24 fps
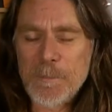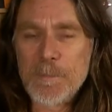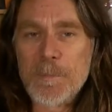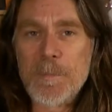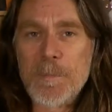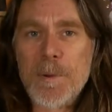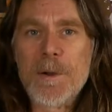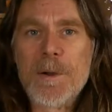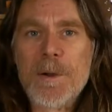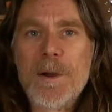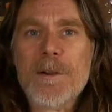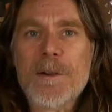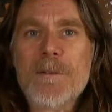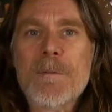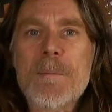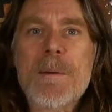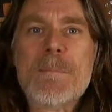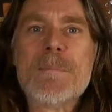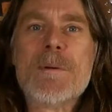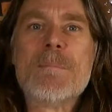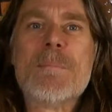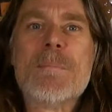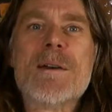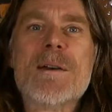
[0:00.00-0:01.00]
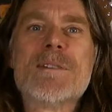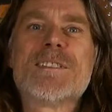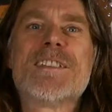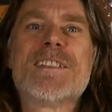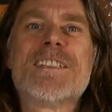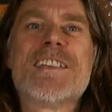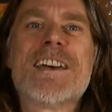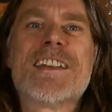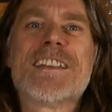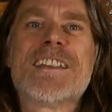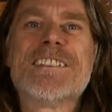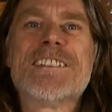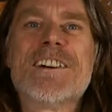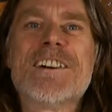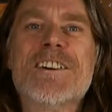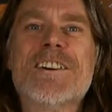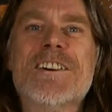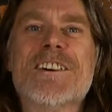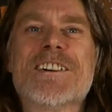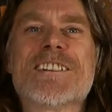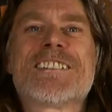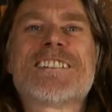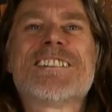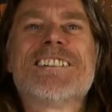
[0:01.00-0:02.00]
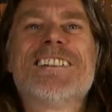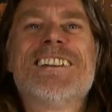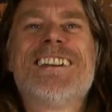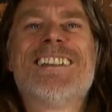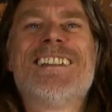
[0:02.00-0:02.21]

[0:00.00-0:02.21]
But I remember most of their guitars.